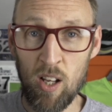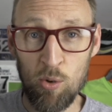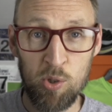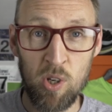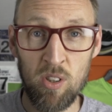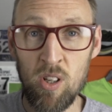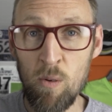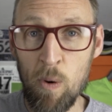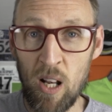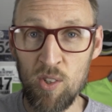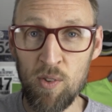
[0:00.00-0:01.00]
and also the New
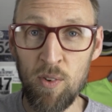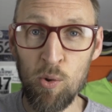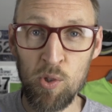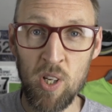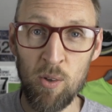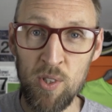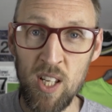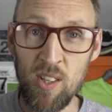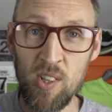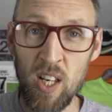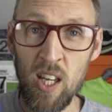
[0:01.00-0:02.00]
Balance FuelCell
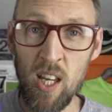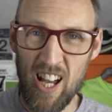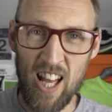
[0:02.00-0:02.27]
TC,